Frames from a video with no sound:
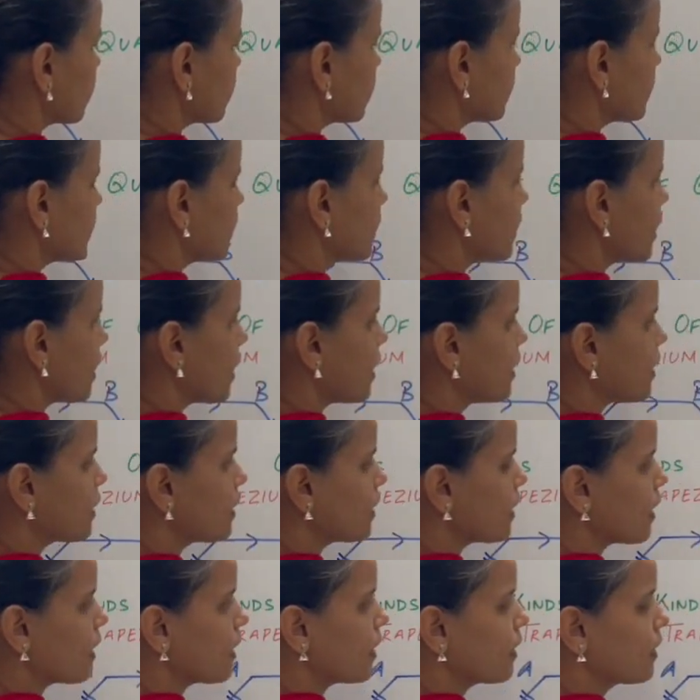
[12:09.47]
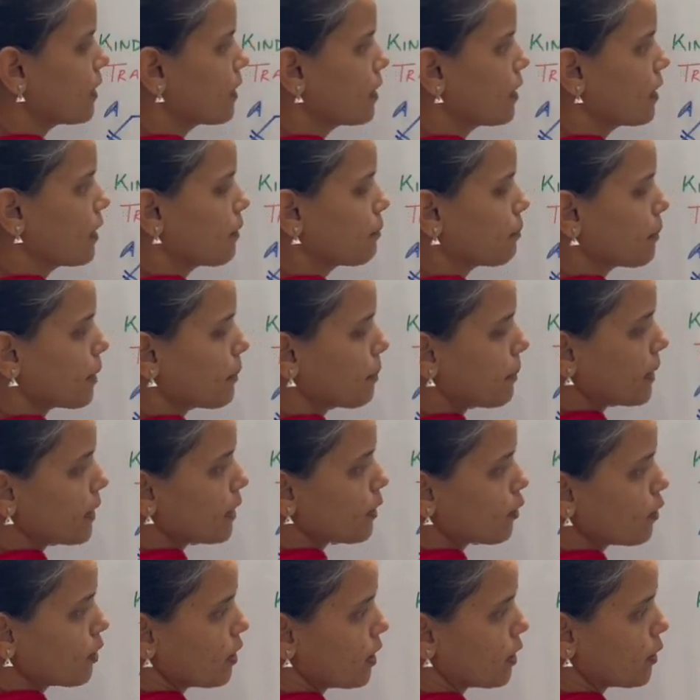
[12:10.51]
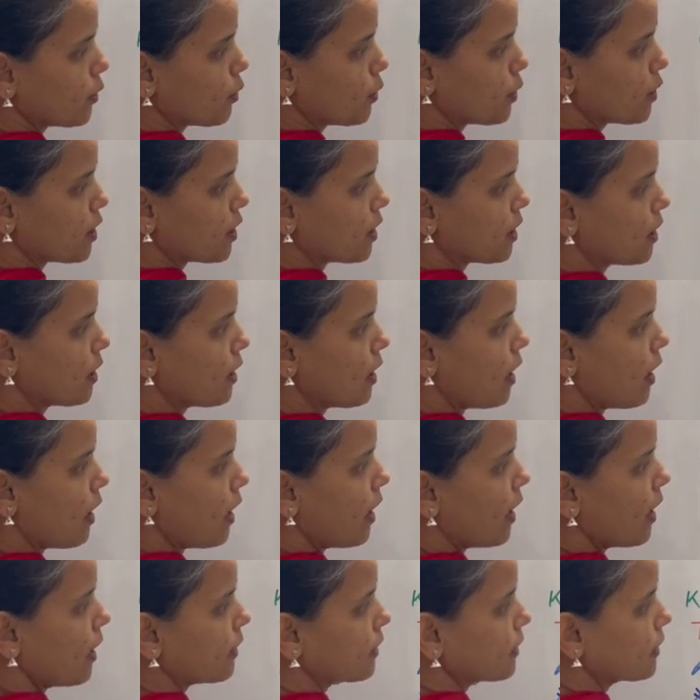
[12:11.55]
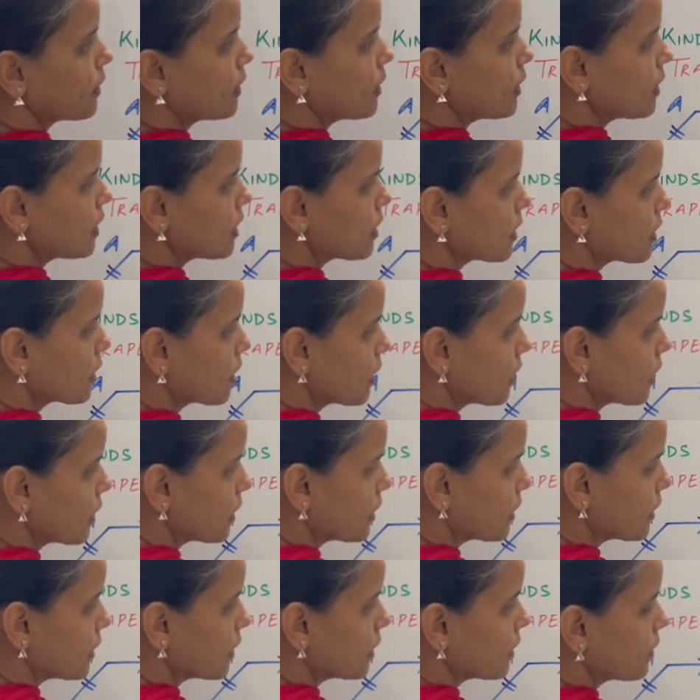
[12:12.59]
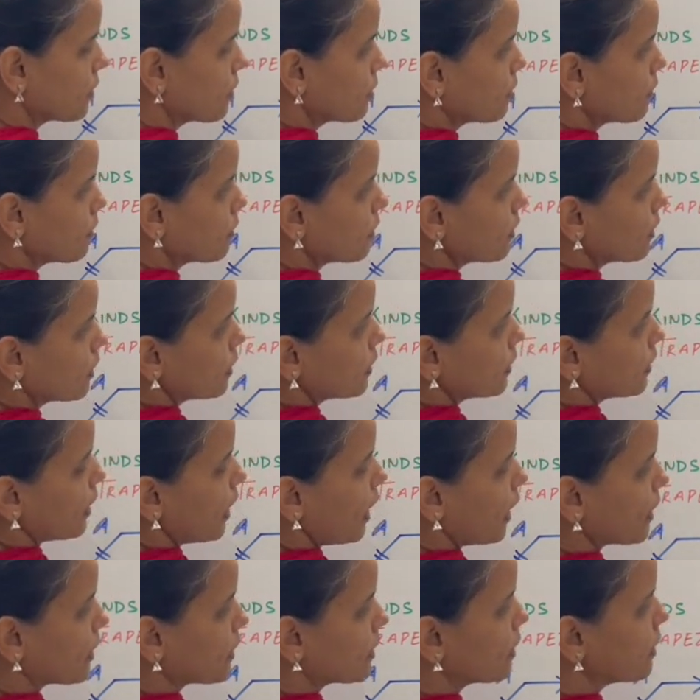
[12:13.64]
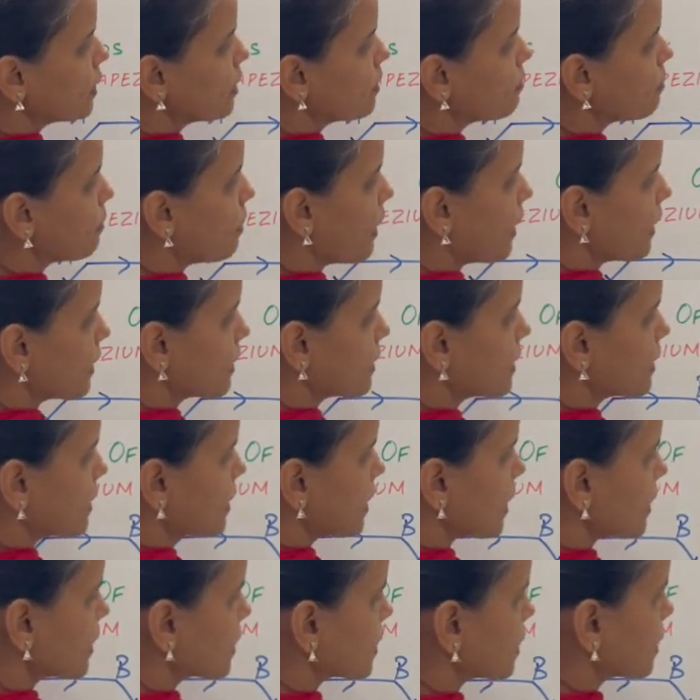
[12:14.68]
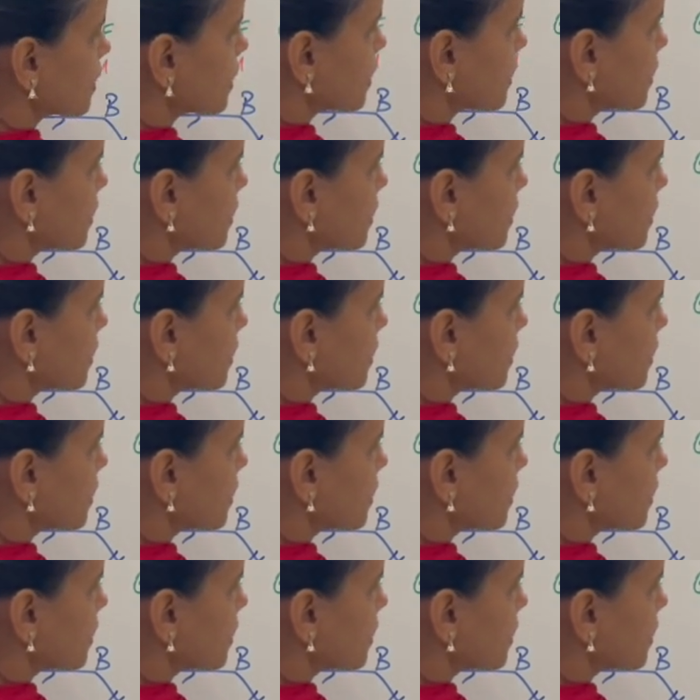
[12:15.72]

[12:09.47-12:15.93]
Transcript: They are perpendicular to each other, and this diagonal bisects